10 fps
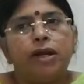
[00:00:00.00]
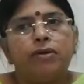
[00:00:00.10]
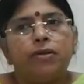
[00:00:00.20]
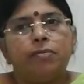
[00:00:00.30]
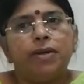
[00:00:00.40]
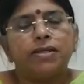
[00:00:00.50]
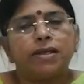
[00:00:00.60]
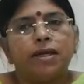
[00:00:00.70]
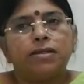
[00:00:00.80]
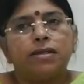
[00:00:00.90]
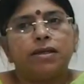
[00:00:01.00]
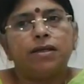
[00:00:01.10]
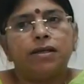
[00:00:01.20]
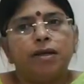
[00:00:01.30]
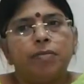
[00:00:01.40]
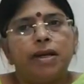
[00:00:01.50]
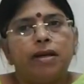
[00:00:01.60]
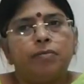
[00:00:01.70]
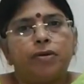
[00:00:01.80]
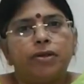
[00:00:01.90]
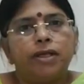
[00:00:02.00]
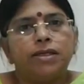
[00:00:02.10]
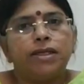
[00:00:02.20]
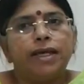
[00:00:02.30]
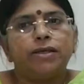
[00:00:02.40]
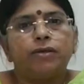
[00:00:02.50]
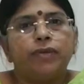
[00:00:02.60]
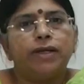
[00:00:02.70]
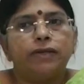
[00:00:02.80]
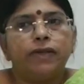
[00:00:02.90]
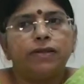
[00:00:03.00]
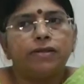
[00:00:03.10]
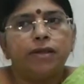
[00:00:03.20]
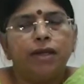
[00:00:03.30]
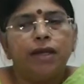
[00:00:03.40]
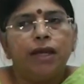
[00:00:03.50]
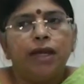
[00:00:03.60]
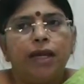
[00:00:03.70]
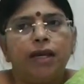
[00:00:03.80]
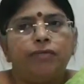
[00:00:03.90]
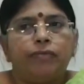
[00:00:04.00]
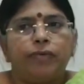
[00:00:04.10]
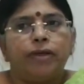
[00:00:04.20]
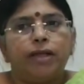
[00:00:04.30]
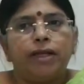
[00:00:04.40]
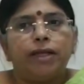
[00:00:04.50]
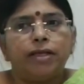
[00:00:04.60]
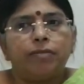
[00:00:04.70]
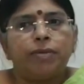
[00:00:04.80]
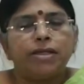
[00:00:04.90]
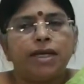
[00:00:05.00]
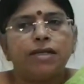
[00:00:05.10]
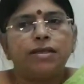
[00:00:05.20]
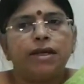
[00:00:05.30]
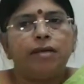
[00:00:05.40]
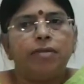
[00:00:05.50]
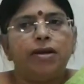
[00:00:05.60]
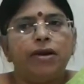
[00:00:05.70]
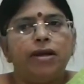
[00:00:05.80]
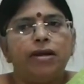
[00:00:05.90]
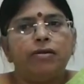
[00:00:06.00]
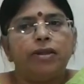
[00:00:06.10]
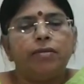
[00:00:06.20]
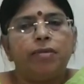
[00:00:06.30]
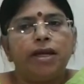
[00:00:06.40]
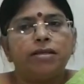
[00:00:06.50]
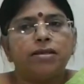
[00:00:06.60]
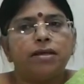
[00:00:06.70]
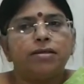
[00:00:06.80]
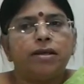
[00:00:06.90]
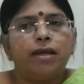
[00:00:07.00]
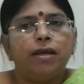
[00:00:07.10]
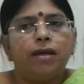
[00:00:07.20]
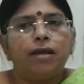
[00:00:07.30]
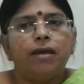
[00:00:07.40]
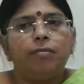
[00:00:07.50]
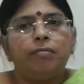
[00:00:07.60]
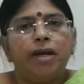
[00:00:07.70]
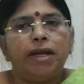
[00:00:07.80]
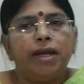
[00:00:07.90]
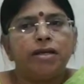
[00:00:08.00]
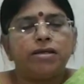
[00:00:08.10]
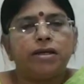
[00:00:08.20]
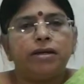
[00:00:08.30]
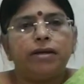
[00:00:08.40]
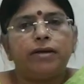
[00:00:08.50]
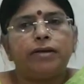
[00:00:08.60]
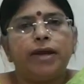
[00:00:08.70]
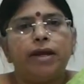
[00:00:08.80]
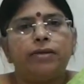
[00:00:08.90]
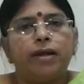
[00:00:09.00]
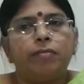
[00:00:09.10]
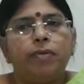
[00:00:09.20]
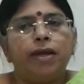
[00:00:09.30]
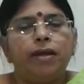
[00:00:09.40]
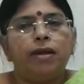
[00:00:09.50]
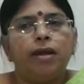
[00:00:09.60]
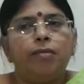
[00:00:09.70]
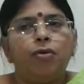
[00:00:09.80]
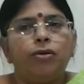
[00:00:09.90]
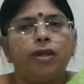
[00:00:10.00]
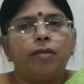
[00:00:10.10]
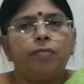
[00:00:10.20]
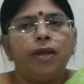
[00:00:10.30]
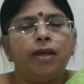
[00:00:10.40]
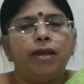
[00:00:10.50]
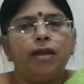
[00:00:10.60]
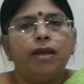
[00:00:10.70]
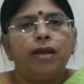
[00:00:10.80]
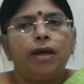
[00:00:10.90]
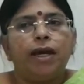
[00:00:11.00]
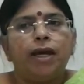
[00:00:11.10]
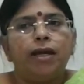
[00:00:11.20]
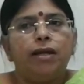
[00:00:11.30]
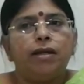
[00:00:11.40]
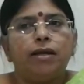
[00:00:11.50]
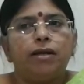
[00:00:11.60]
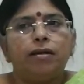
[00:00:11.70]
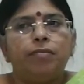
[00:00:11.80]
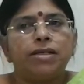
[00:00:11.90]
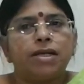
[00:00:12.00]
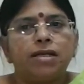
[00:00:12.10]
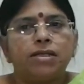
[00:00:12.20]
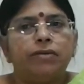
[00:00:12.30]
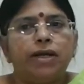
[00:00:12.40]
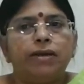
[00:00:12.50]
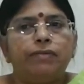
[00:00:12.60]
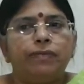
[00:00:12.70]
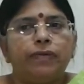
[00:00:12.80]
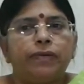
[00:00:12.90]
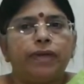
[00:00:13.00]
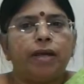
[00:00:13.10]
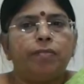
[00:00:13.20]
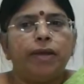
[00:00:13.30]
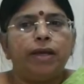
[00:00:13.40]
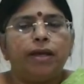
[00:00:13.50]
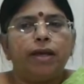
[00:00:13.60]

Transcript: To the breast cancer depending upon the stage of the disease. If the breast cancer can be treated by surgery, medication, radiotherapy, immunotherapy and breast conservative therapy.